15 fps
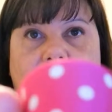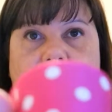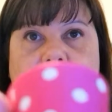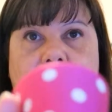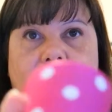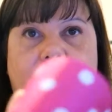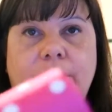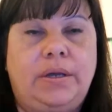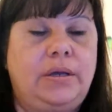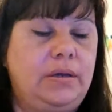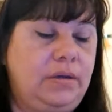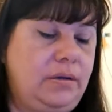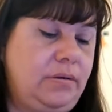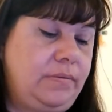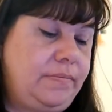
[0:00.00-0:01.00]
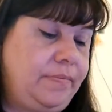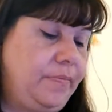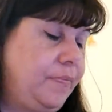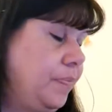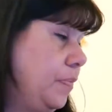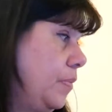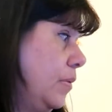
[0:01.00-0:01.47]

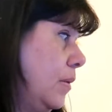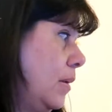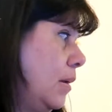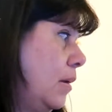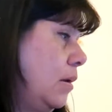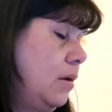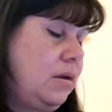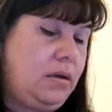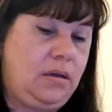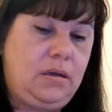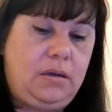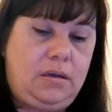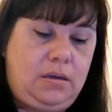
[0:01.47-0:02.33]
Nothing is said.